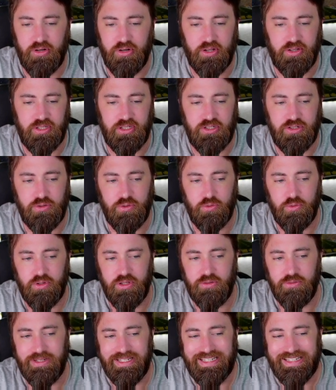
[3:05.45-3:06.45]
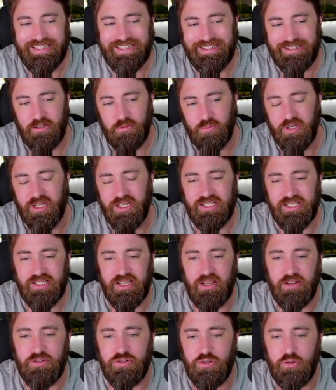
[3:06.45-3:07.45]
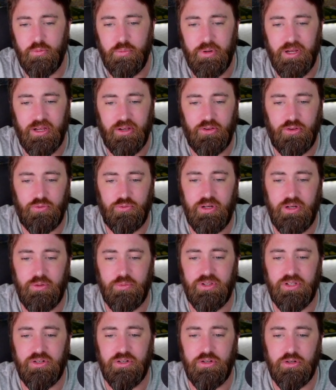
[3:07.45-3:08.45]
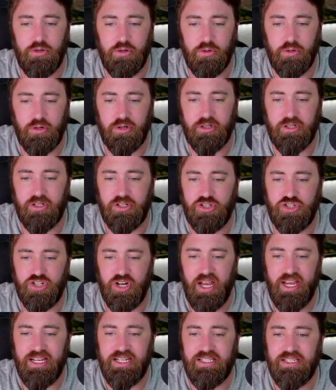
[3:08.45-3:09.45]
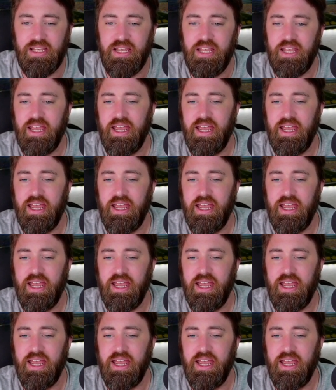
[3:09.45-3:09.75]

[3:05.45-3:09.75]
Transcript: Nothing too unique here, bringing us on to pick 3 with the New York Giants,